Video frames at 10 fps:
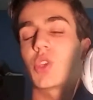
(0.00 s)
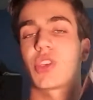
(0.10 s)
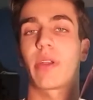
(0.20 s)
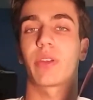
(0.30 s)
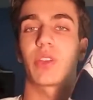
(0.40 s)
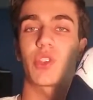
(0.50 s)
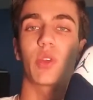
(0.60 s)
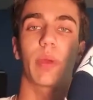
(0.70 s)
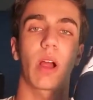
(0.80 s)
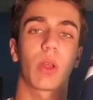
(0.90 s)
Shout out to
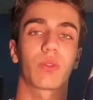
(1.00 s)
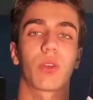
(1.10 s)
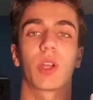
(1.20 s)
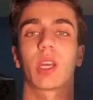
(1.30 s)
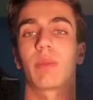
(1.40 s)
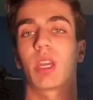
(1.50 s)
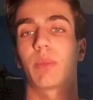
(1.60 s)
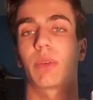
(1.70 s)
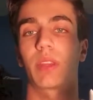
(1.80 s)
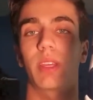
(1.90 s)
Shoe Palace for hooking me
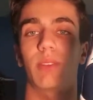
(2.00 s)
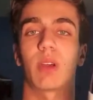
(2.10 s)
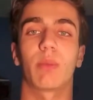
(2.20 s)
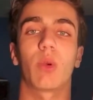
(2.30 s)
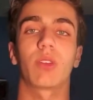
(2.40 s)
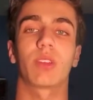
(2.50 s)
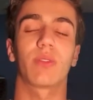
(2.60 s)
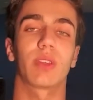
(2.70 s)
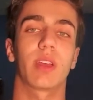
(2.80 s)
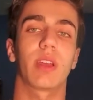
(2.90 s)
up with these. My boys
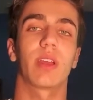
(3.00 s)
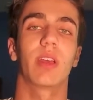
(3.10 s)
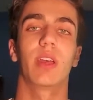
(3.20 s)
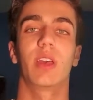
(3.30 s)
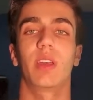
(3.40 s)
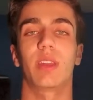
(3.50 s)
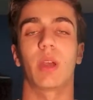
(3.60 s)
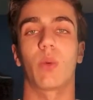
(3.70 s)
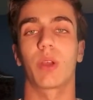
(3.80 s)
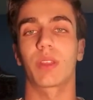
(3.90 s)
over there
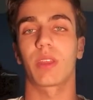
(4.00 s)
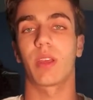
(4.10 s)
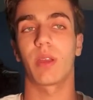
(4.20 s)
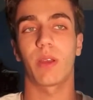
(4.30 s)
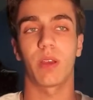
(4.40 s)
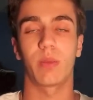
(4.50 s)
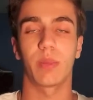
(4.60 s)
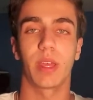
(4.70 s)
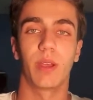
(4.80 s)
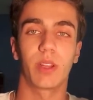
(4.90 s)
that work there,
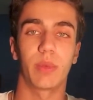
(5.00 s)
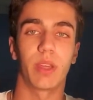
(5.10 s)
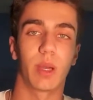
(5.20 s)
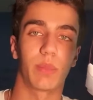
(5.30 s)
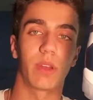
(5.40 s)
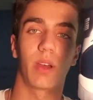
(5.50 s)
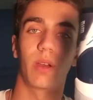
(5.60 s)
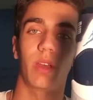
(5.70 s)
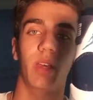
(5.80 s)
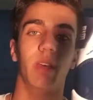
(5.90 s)
they hooked me up, you know.